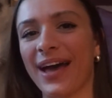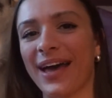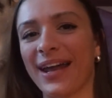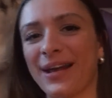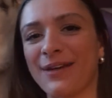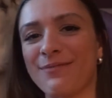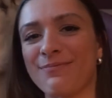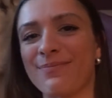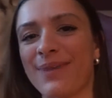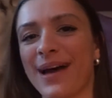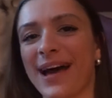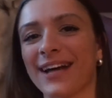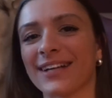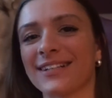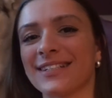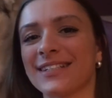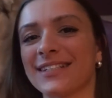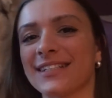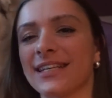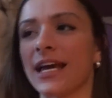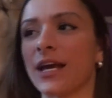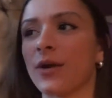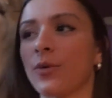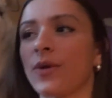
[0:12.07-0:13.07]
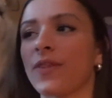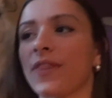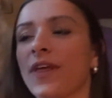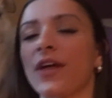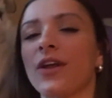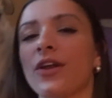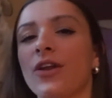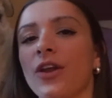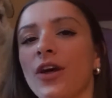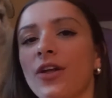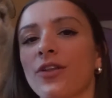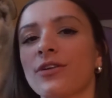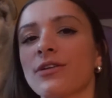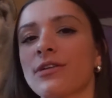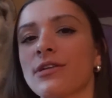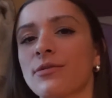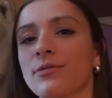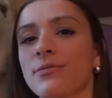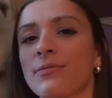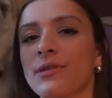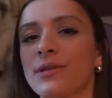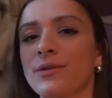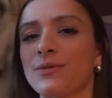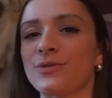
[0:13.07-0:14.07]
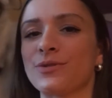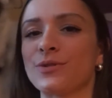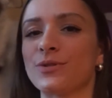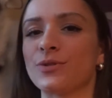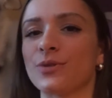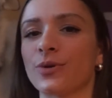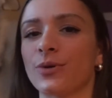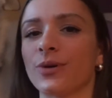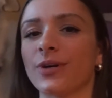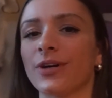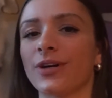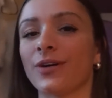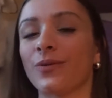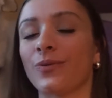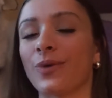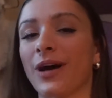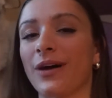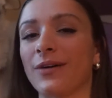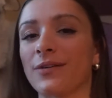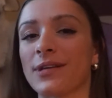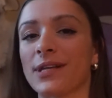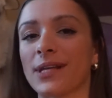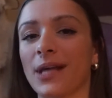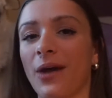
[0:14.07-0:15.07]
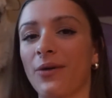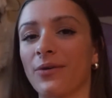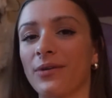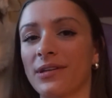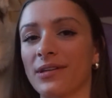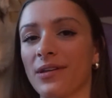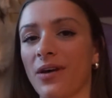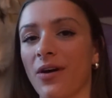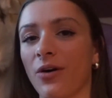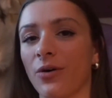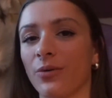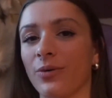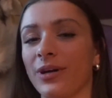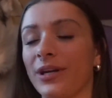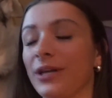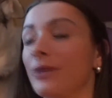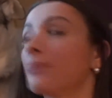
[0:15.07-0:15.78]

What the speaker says: and I'm back today with another swimsuit tutorial. Wow, Scout is already